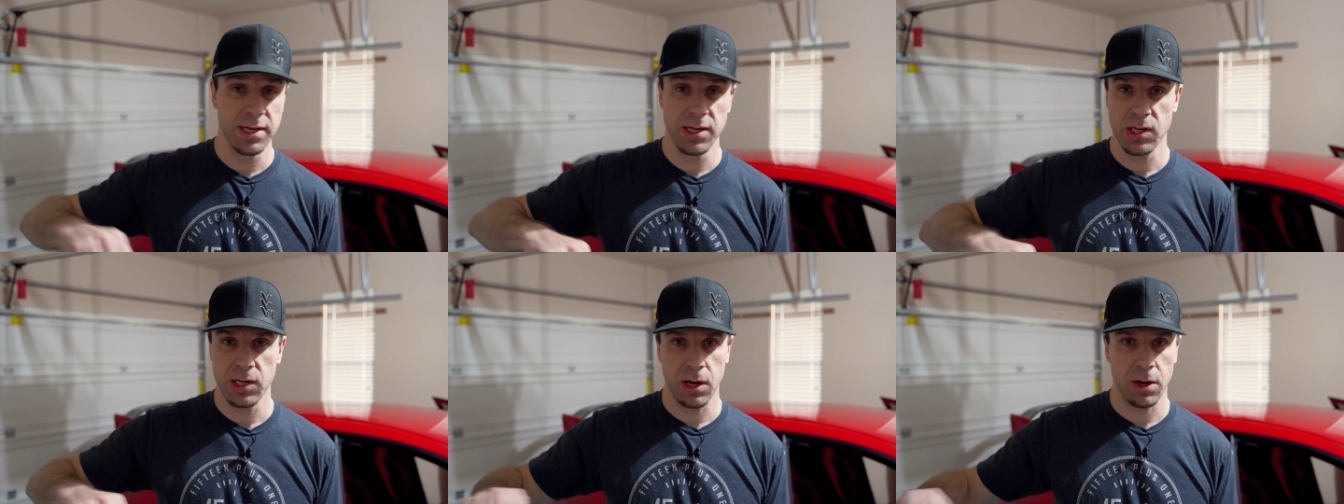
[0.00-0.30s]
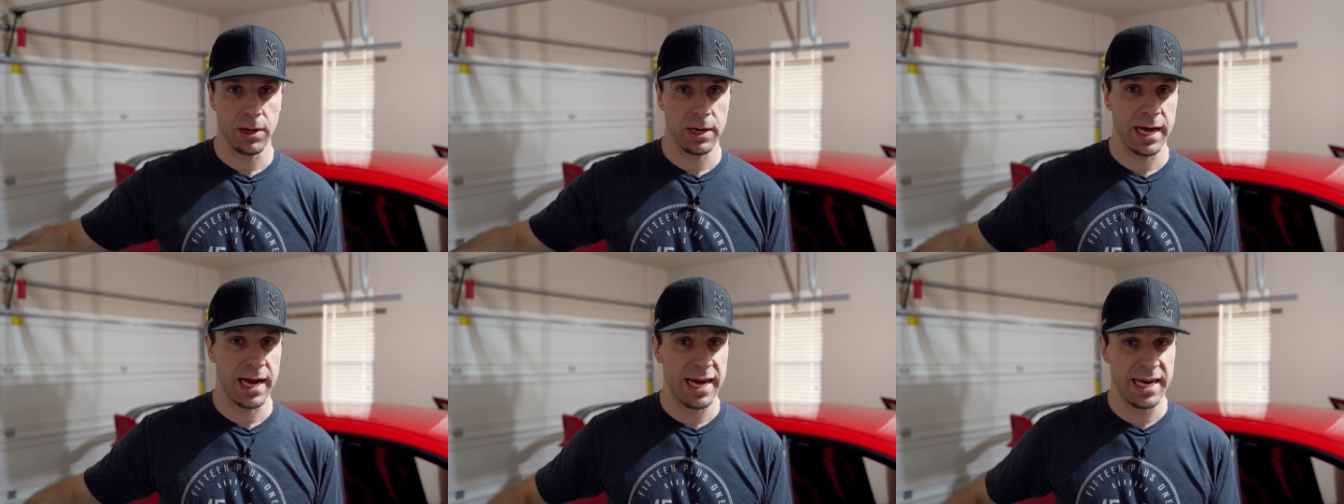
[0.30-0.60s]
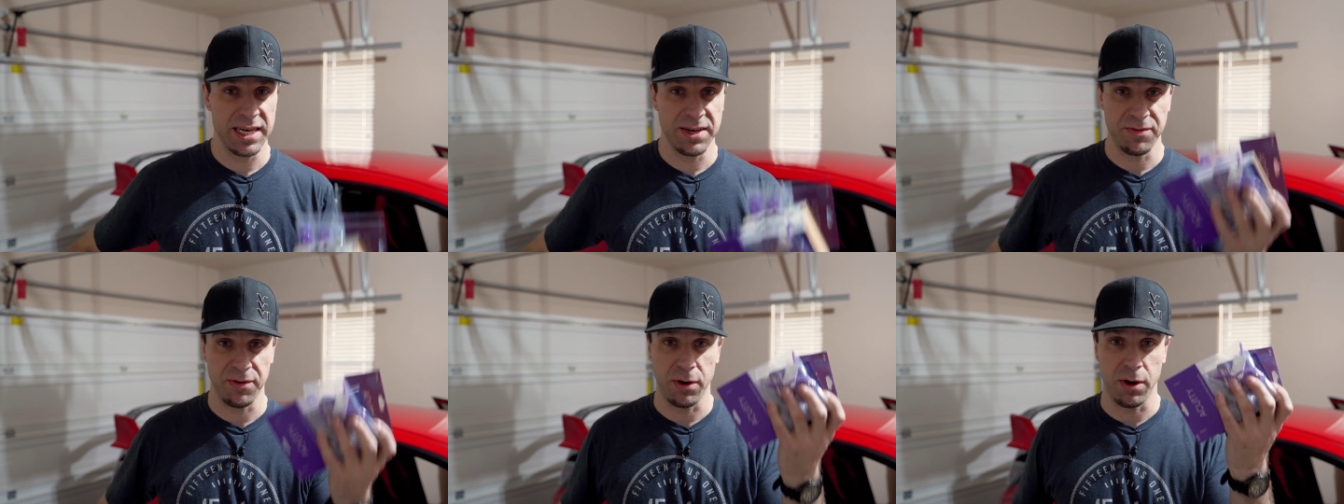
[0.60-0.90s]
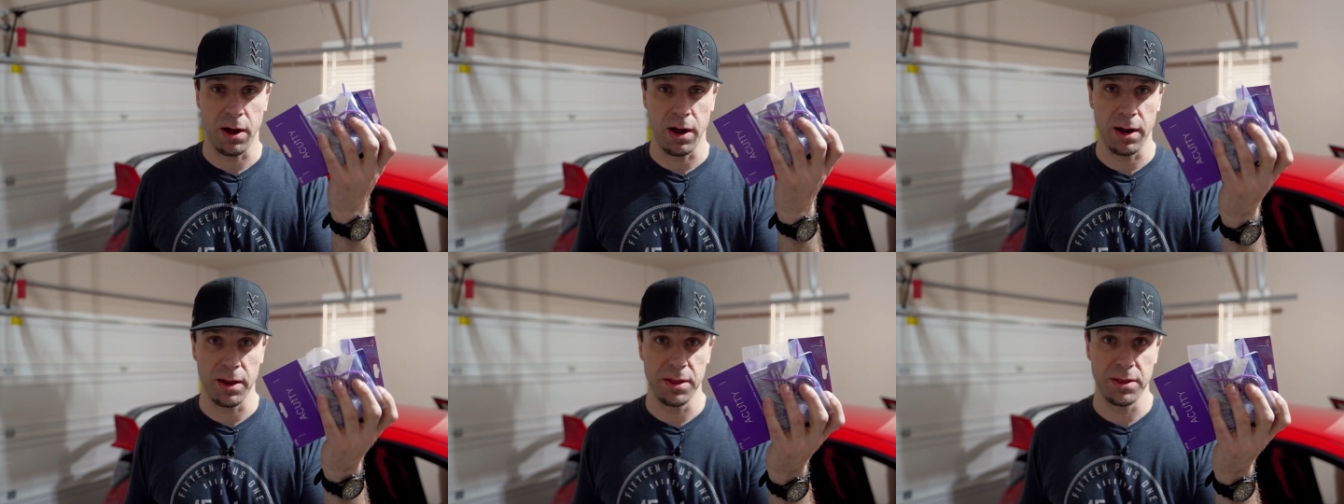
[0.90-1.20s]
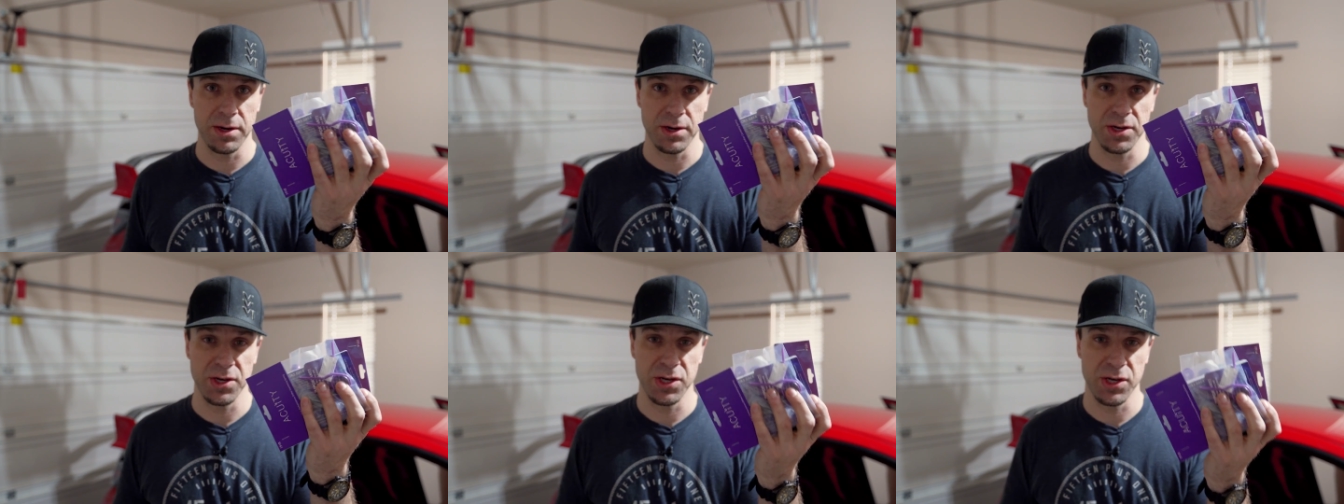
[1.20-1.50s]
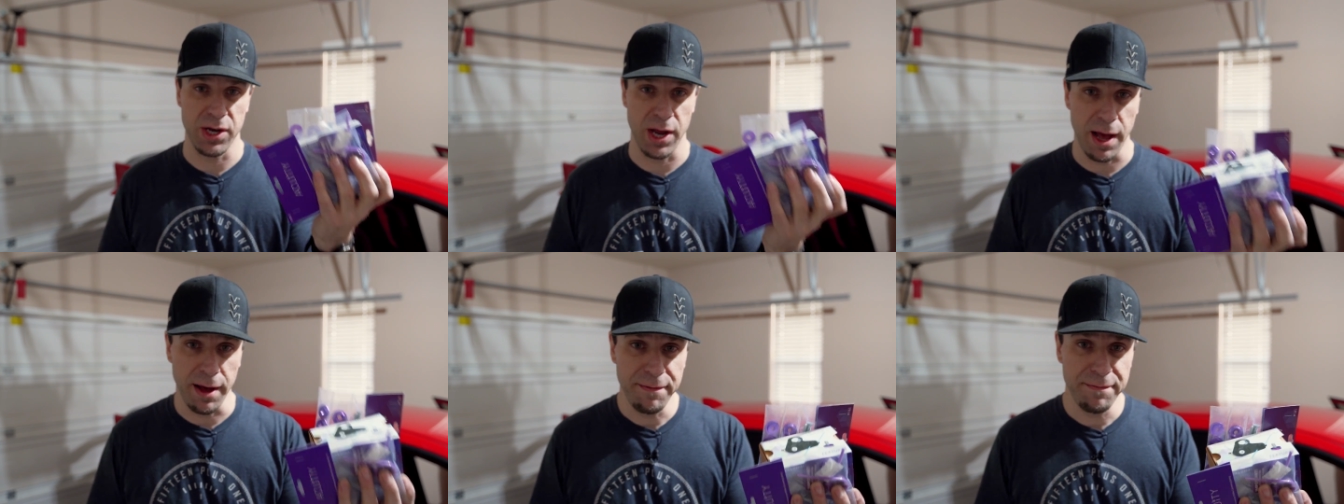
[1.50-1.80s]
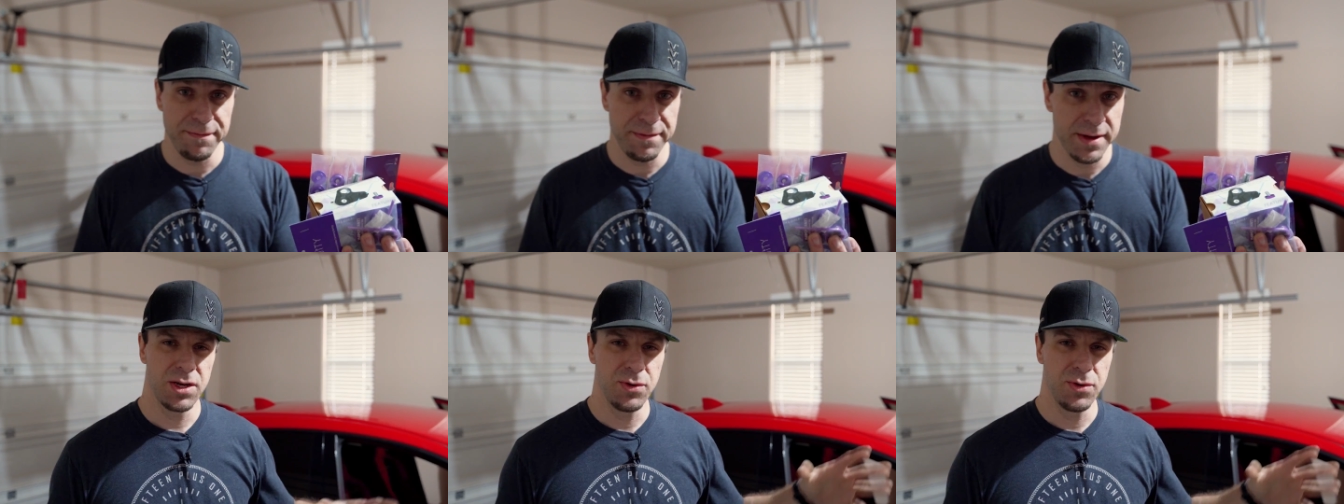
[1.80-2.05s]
install guides for all of their stuff.